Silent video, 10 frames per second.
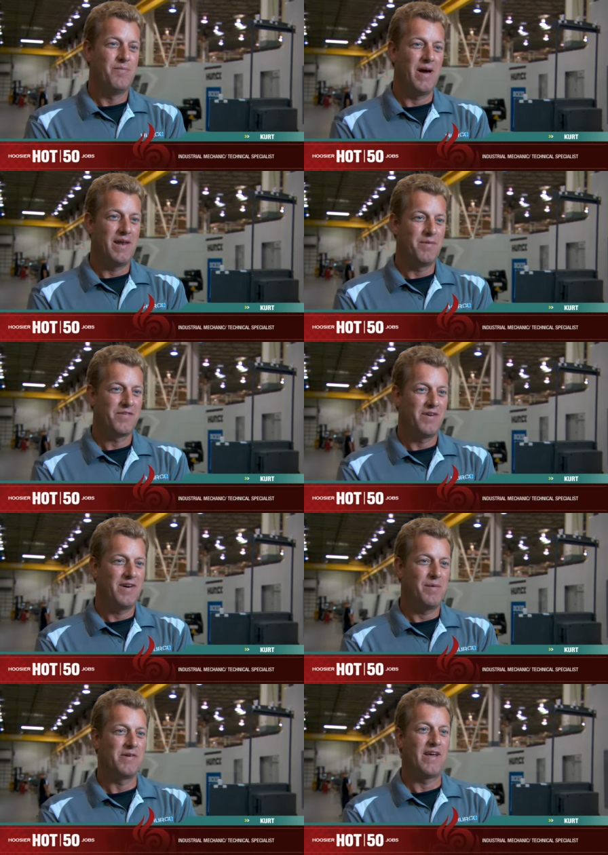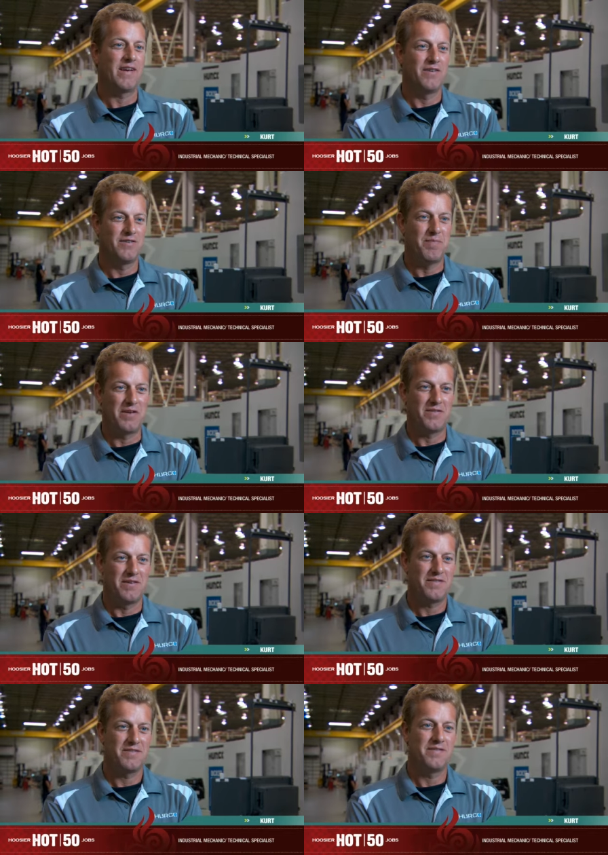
My name is Kurt, I'm a technical specialist.